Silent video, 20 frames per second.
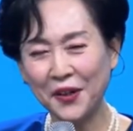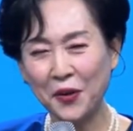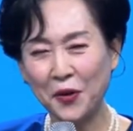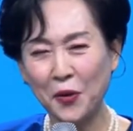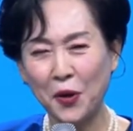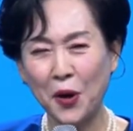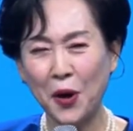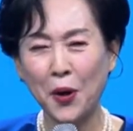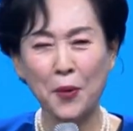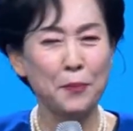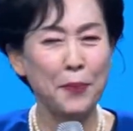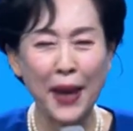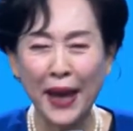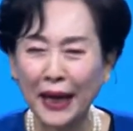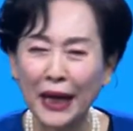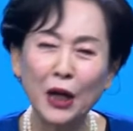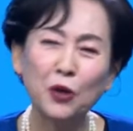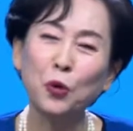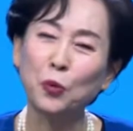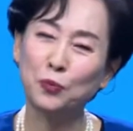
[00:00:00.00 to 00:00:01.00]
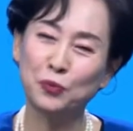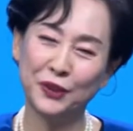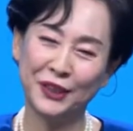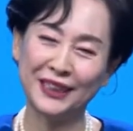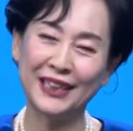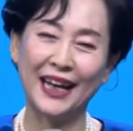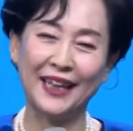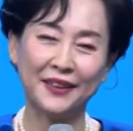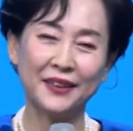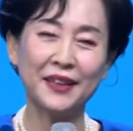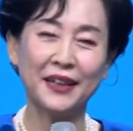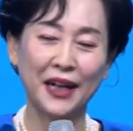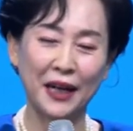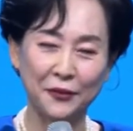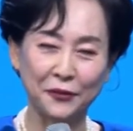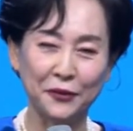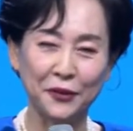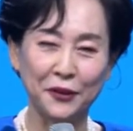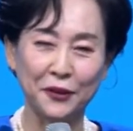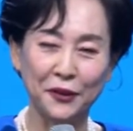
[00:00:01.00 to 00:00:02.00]
And what is surprising is
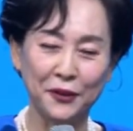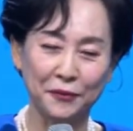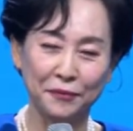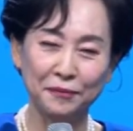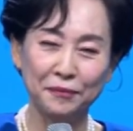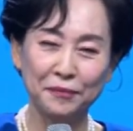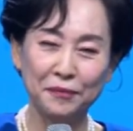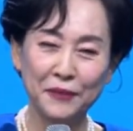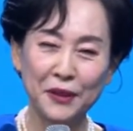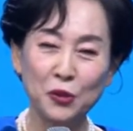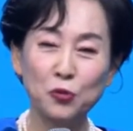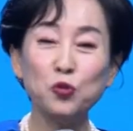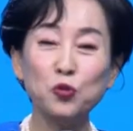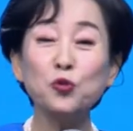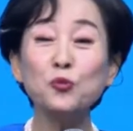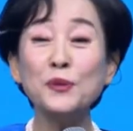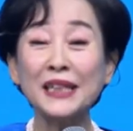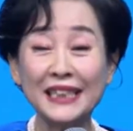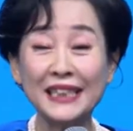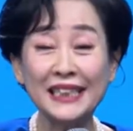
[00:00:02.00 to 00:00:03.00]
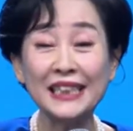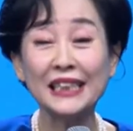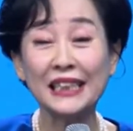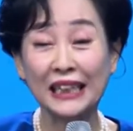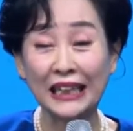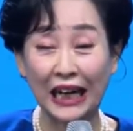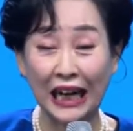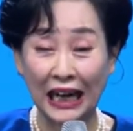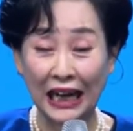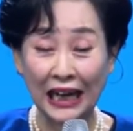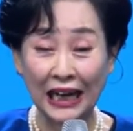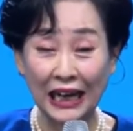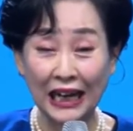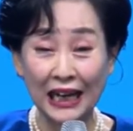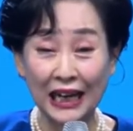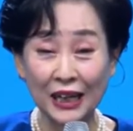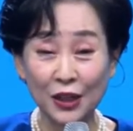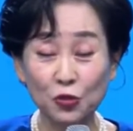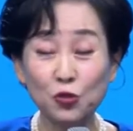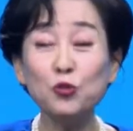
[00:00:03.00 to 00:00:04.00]
that at that moment, I wasn't hungry because
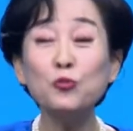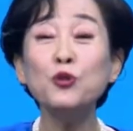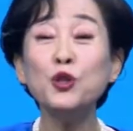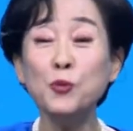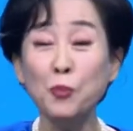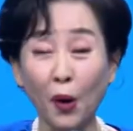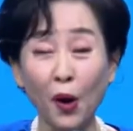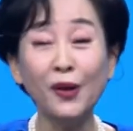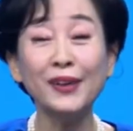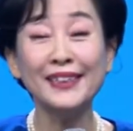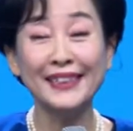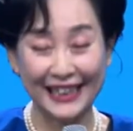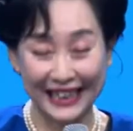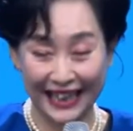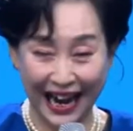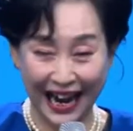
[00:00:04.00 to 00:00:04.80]
I had a dream.